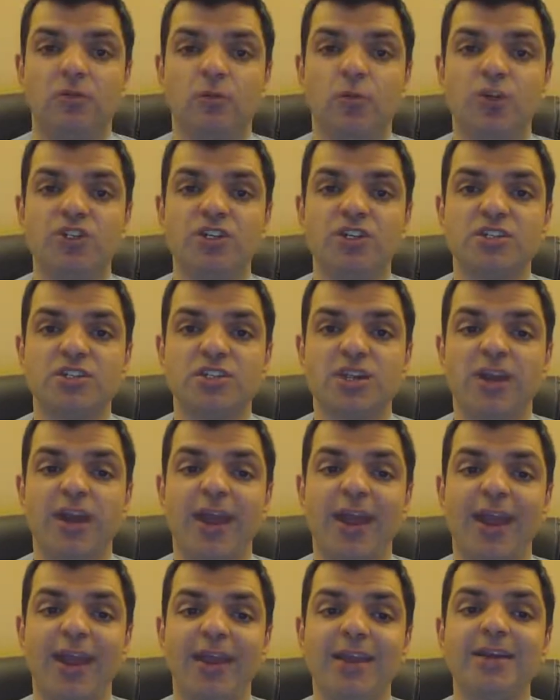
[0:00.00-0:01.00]
which is
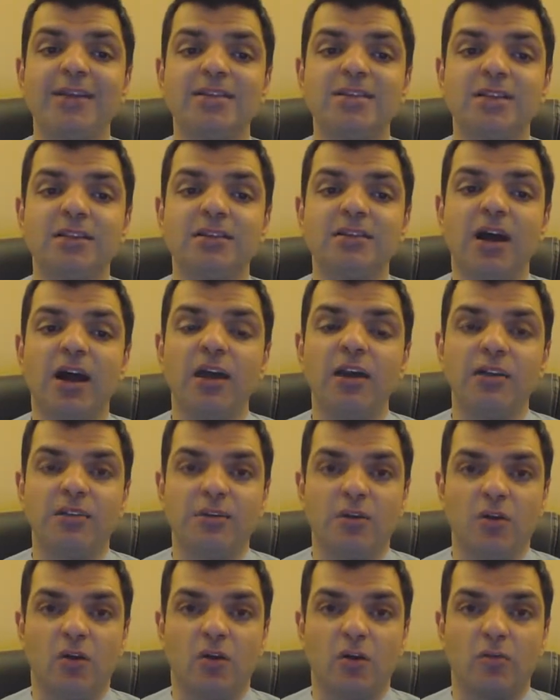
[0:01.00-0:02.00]
a
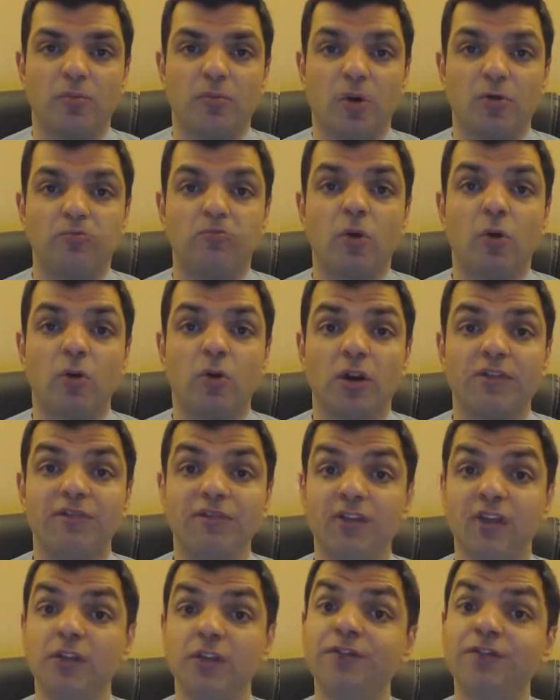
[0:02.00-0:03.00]
satiety hormone or a
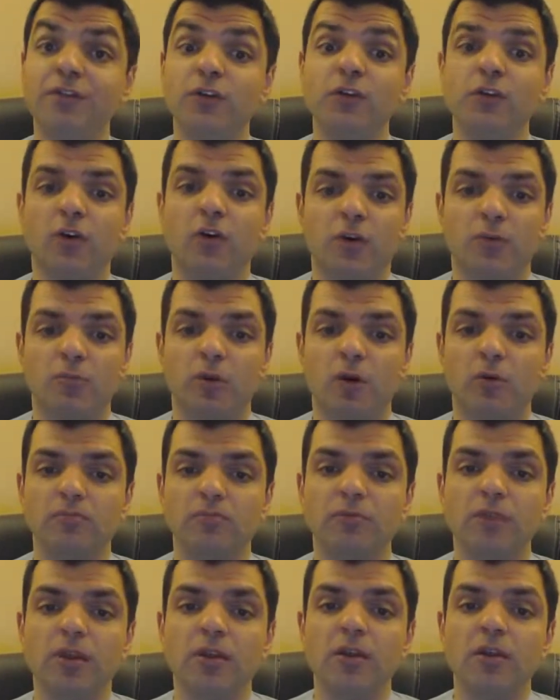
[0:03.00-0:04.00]
feel full hormone.
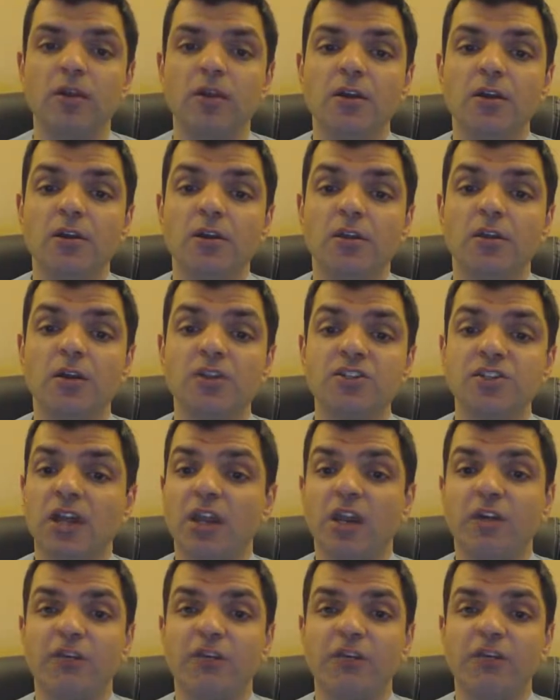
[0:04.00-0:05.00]
Thus,
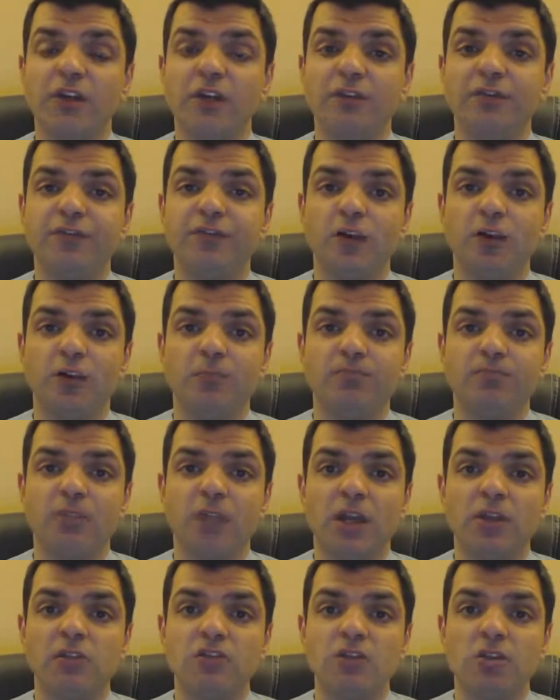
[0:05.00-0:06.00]
they never feel full,
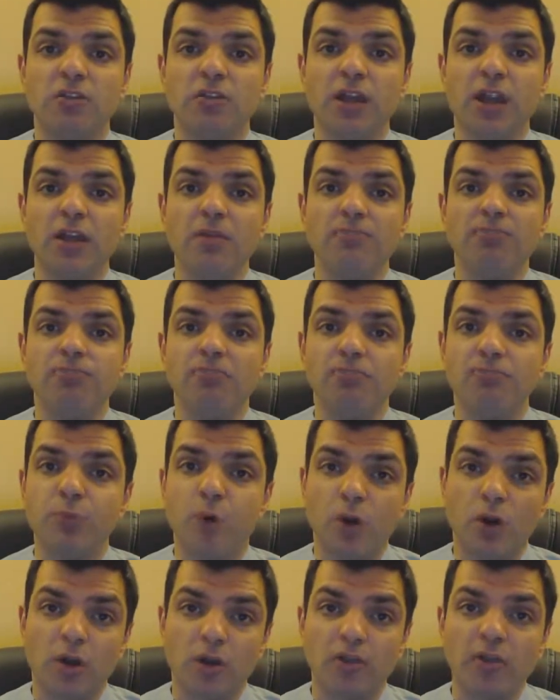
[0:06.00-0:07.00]
and so they
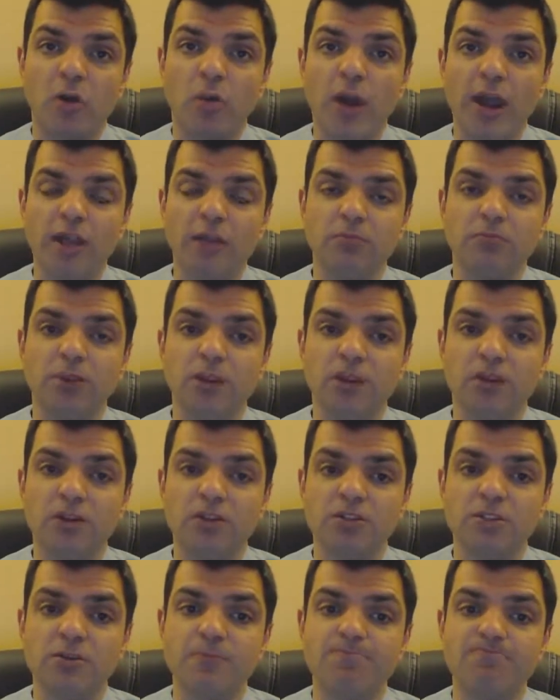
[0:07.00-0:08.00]
put on the weight
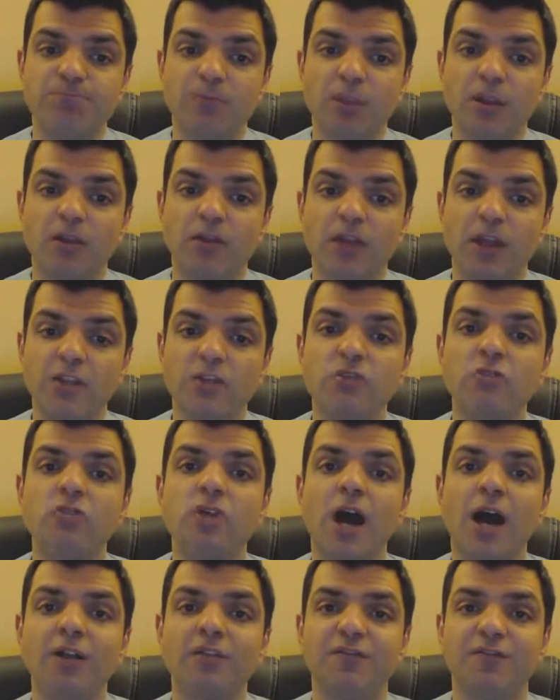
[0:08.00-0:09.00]
because they do
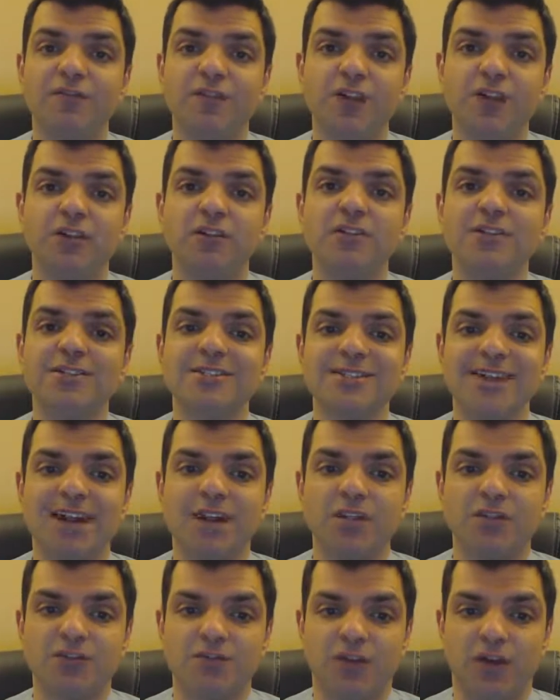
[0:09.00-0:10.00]
not feel
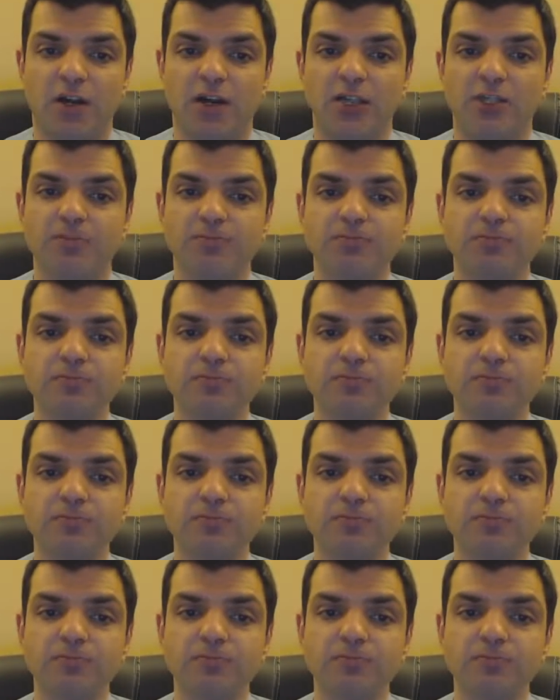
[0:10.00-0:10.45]
satisfied.